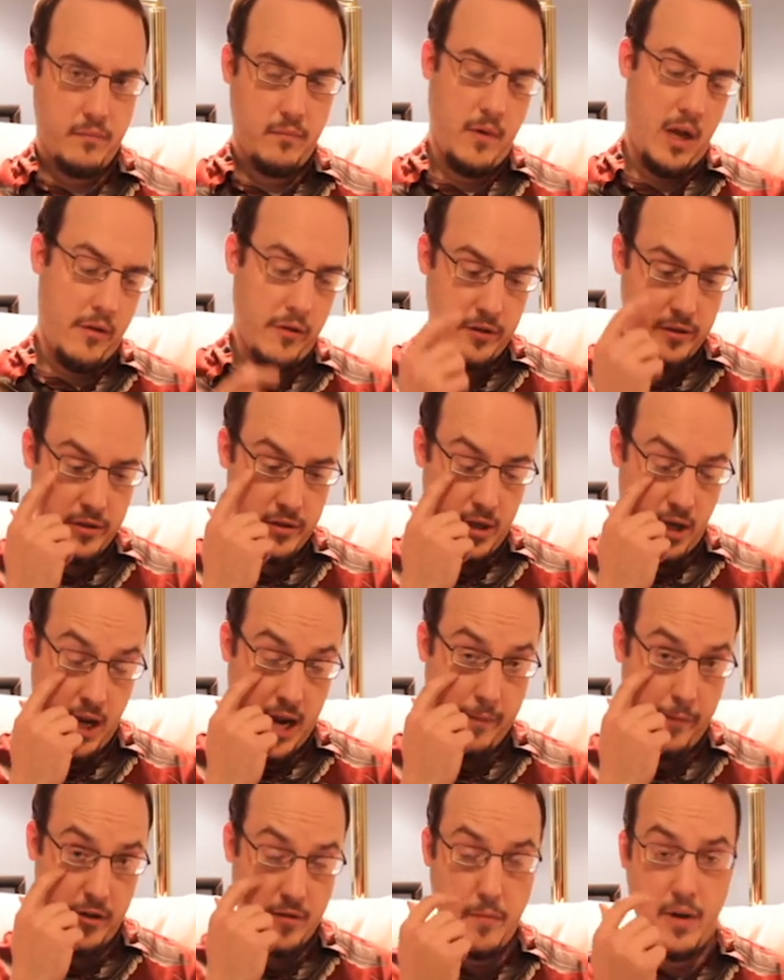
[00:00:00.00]
Now, this is a
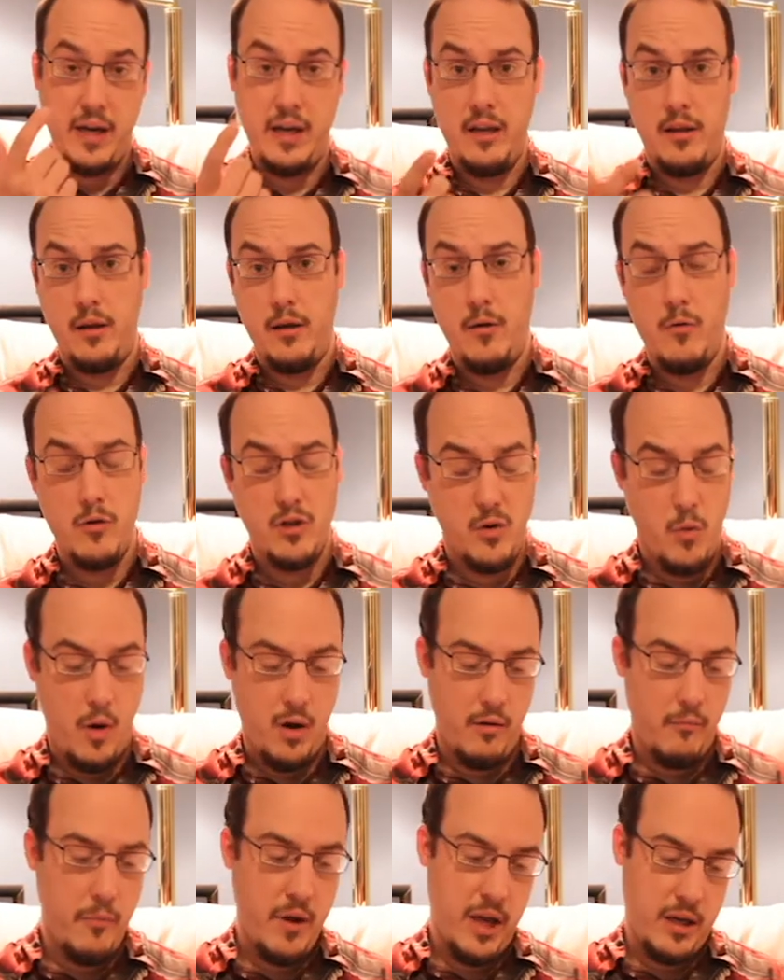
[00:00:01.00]
name that's been in the news
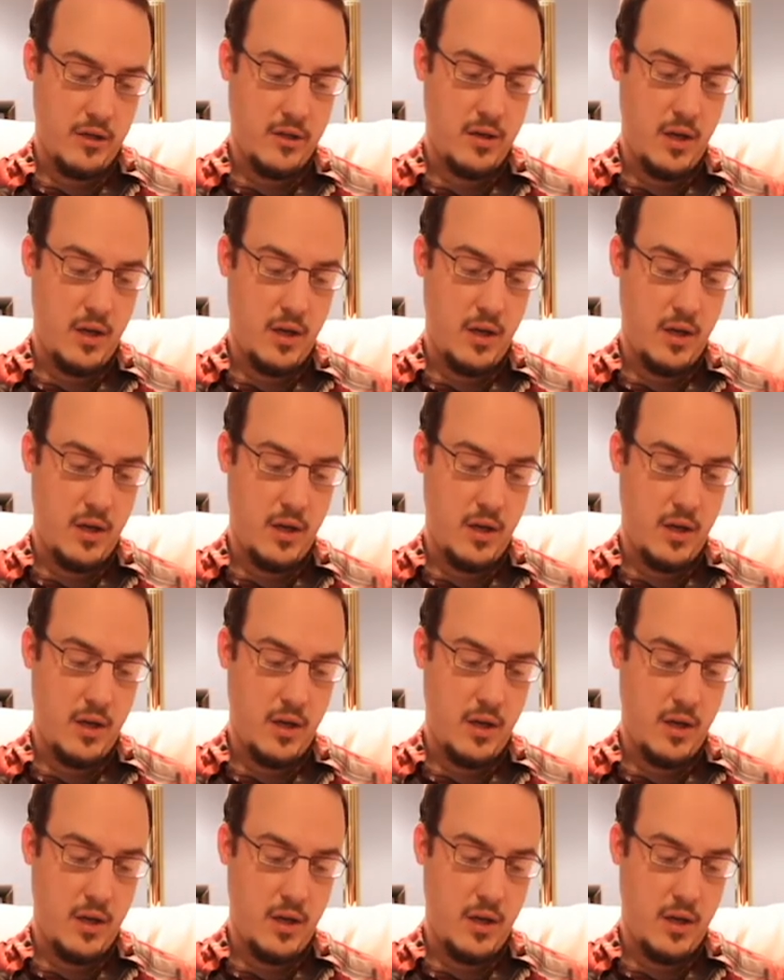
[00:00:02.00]
quite a bit.